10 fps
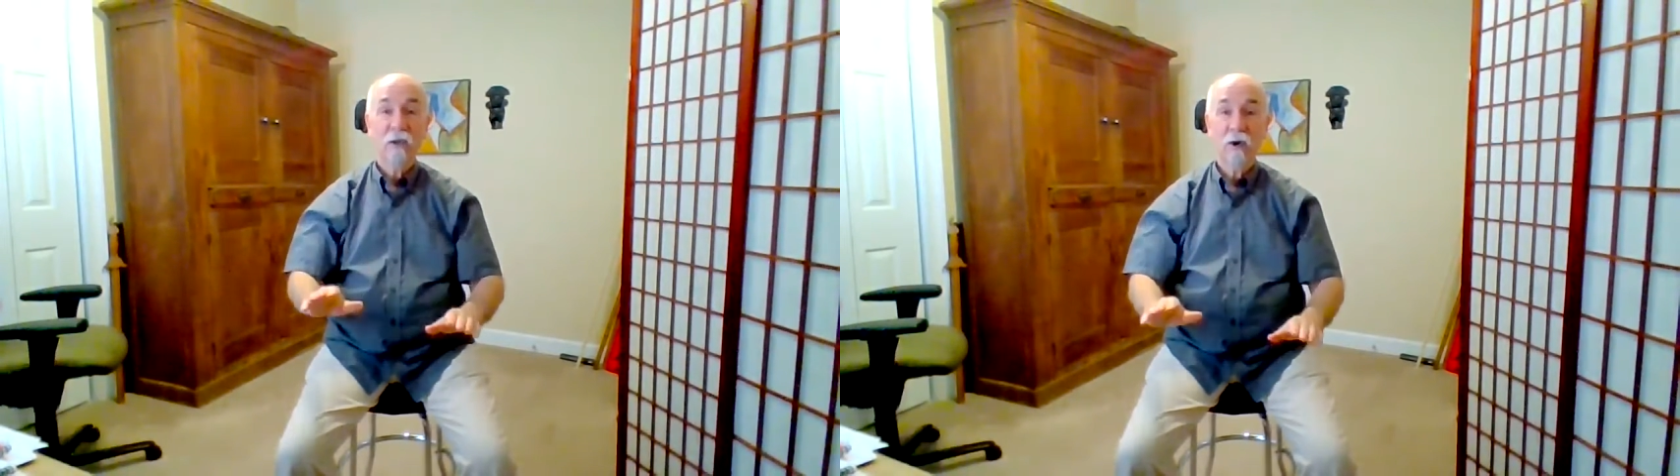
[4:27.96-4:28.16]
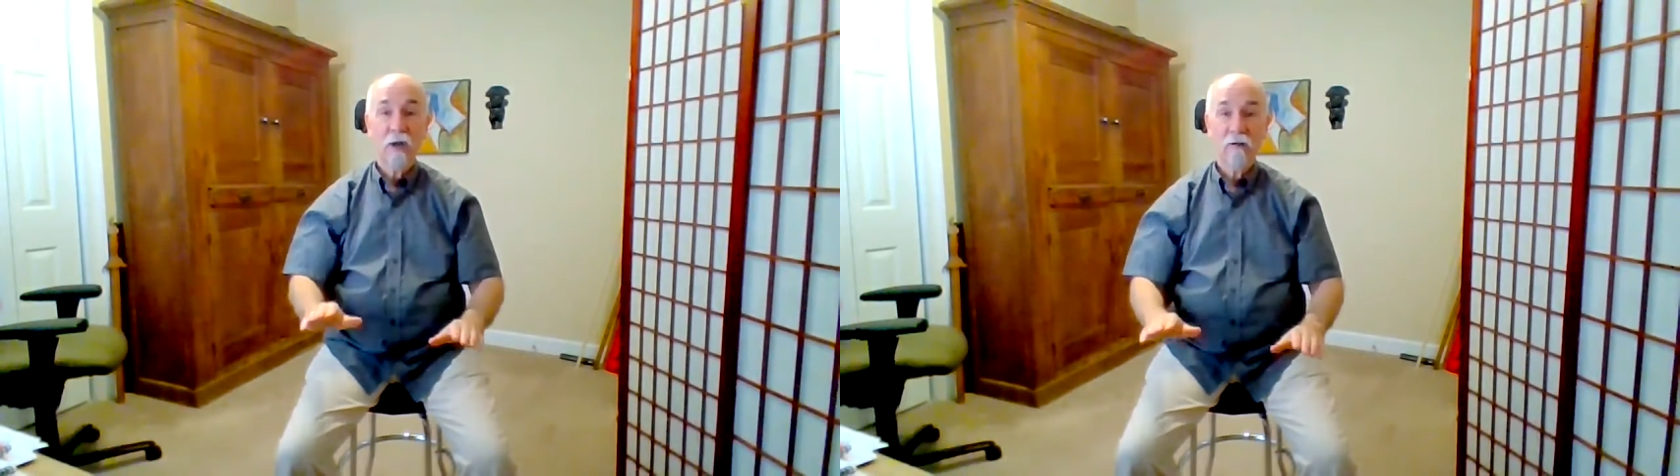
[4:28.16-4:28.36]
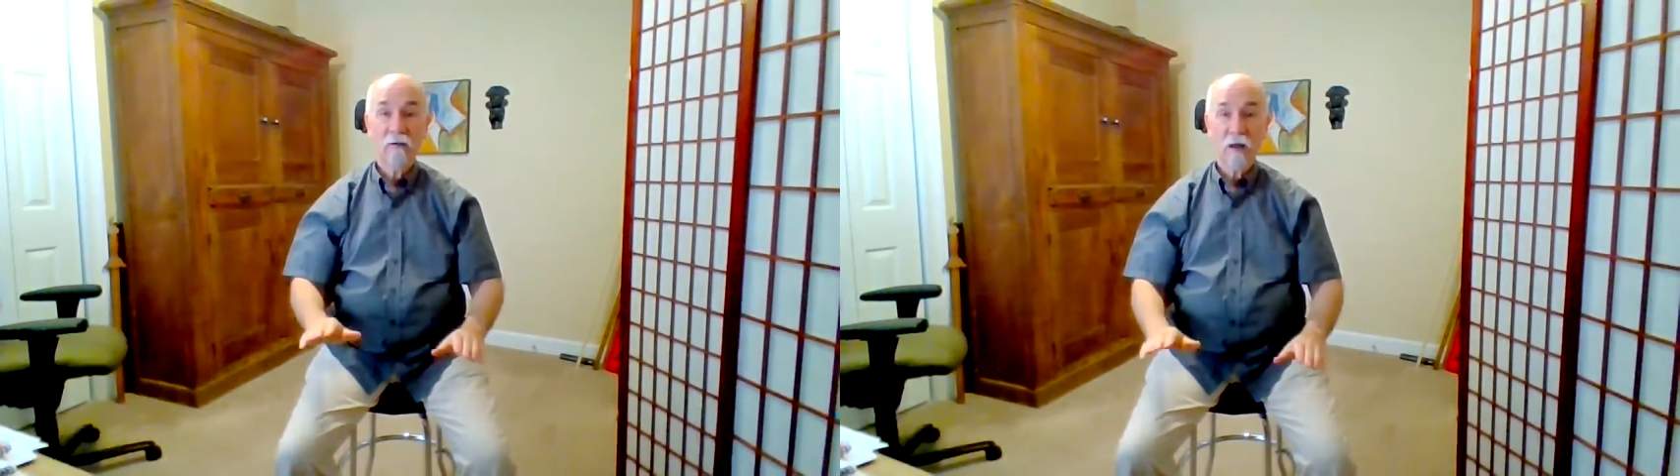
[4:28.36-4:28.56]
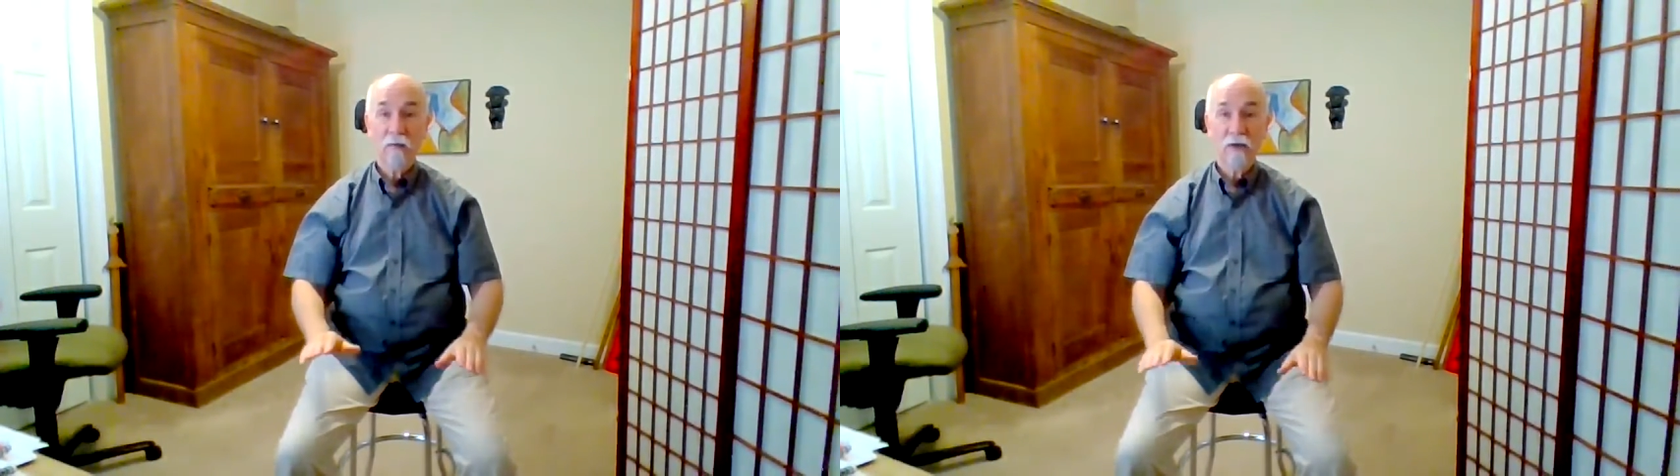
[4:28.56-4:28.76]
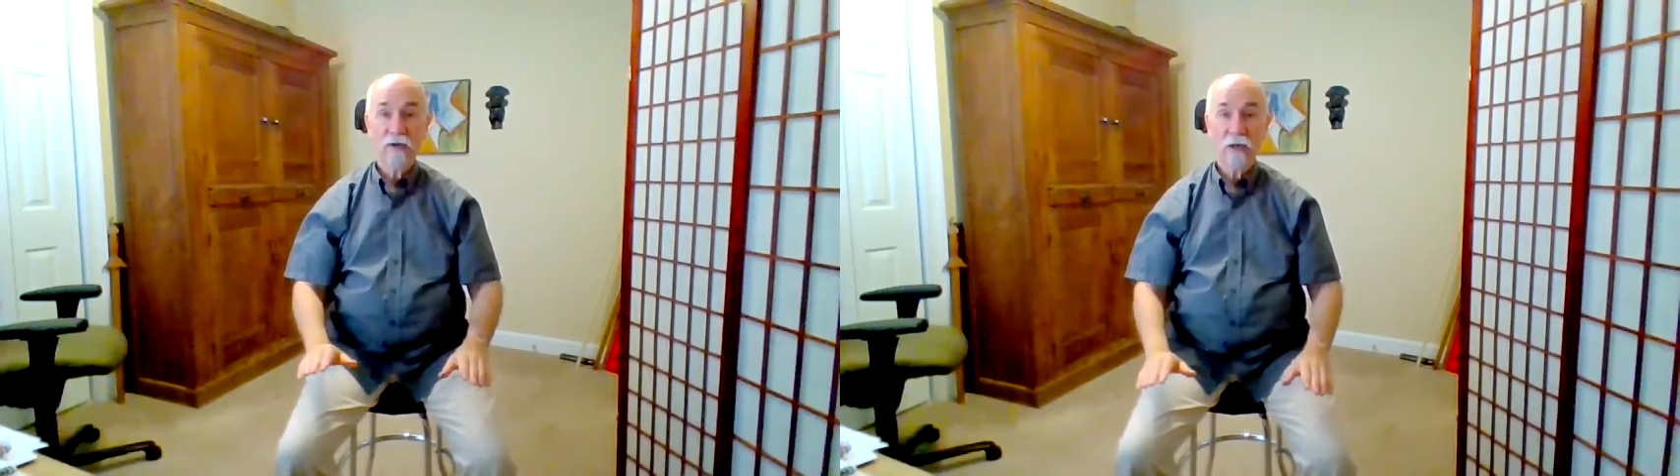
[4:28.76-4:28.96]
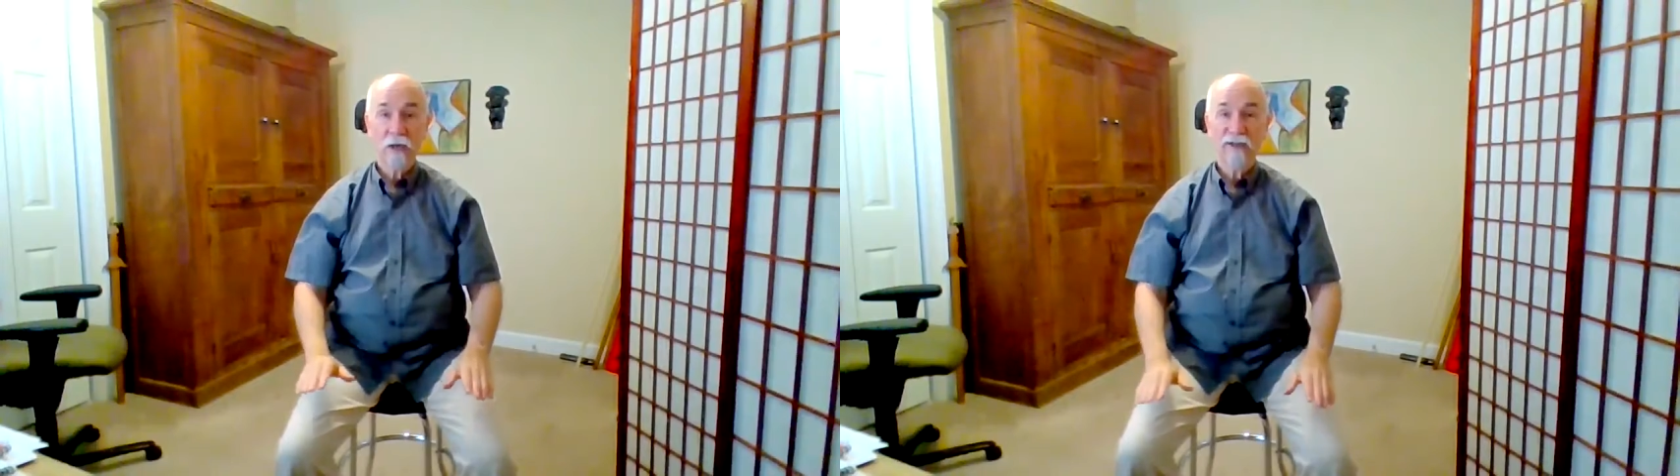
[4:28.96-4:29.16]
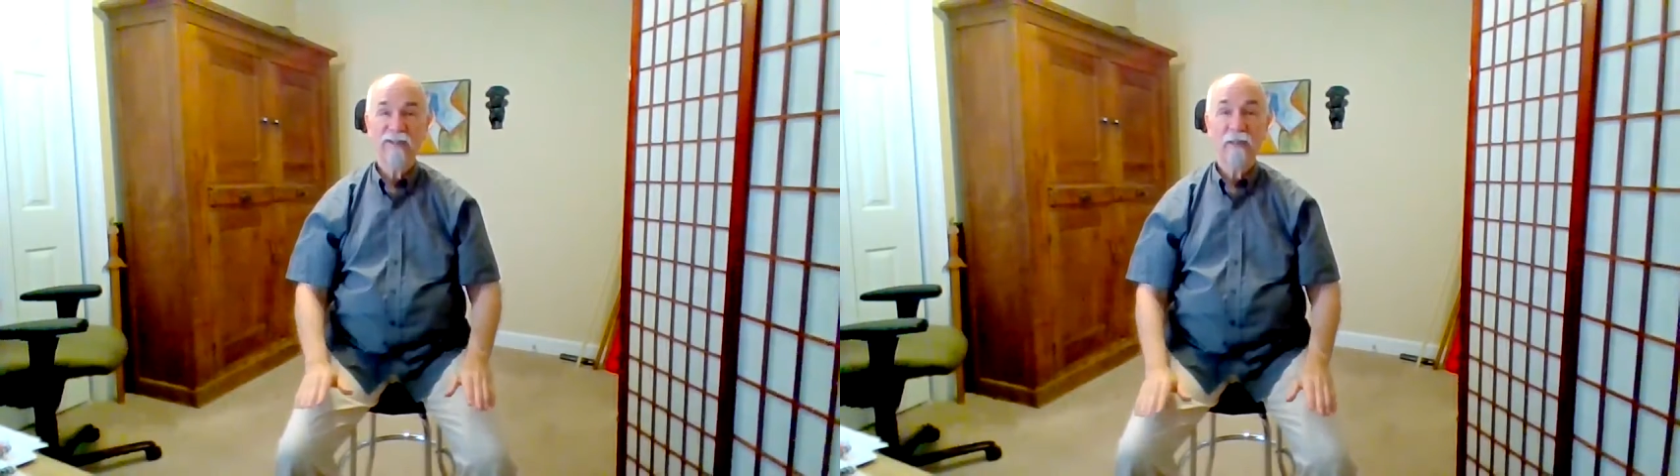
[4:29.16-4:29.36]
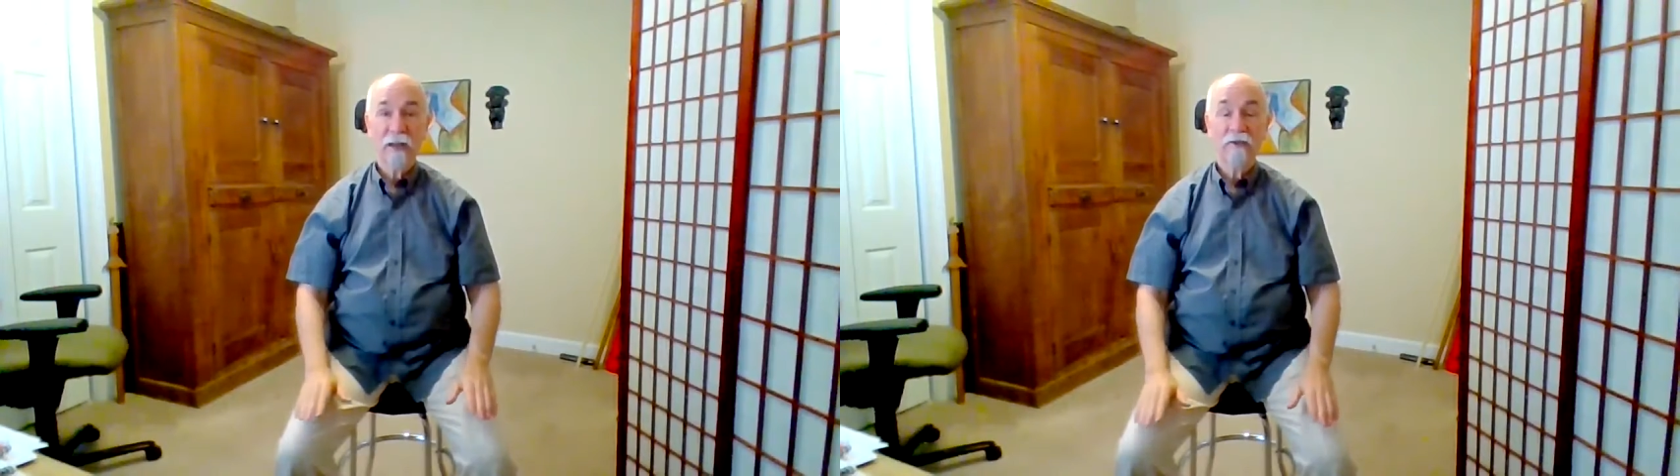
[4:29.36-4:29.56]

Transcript: You don't have that much air,